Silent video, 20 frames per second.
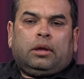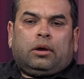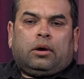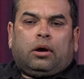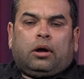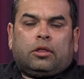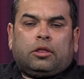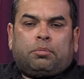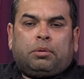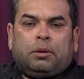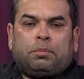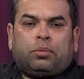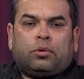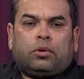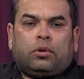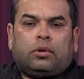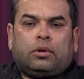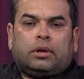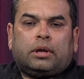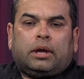all the
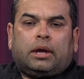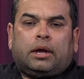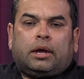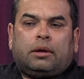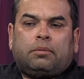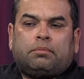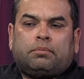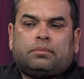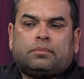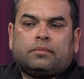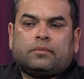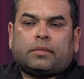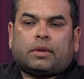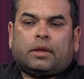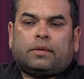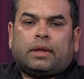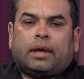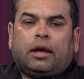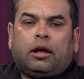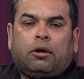people
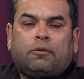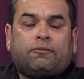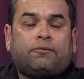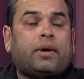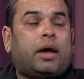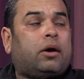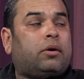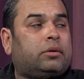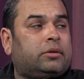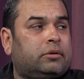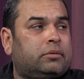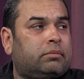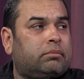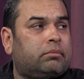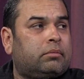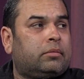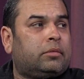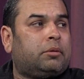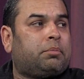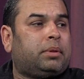that helped found
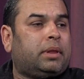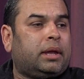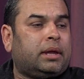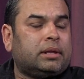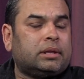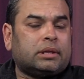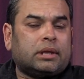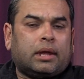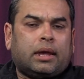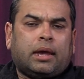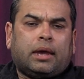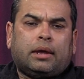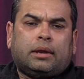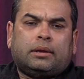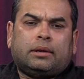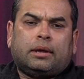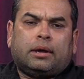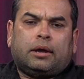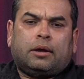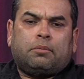the place,
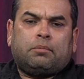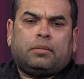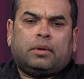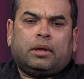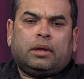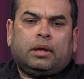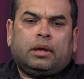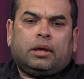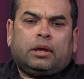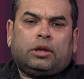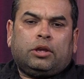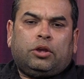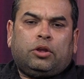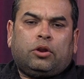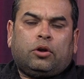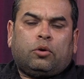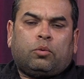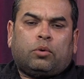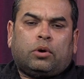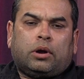and um, you
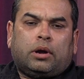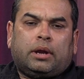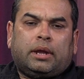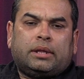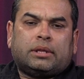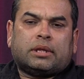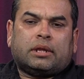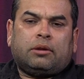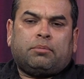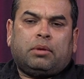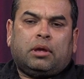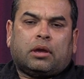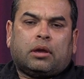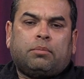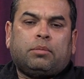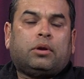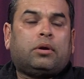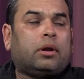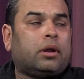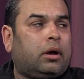know, where it's going to be a
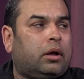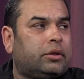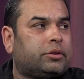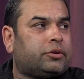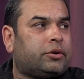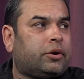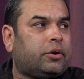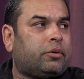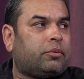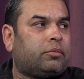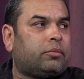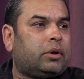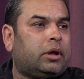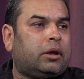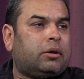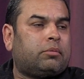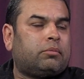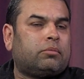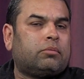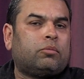community altar.
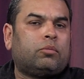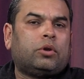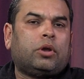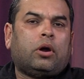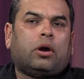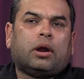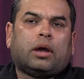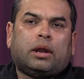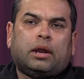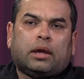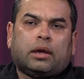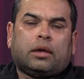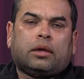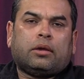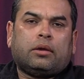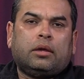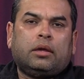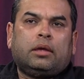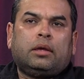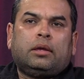Um, we are going to
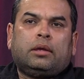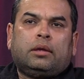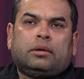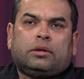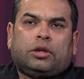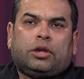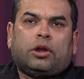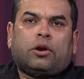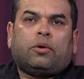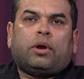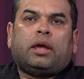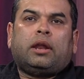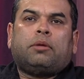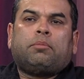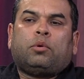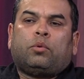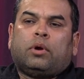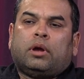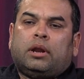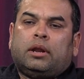curate it,
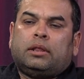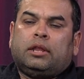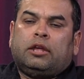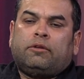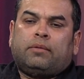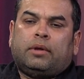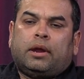but we're going to leave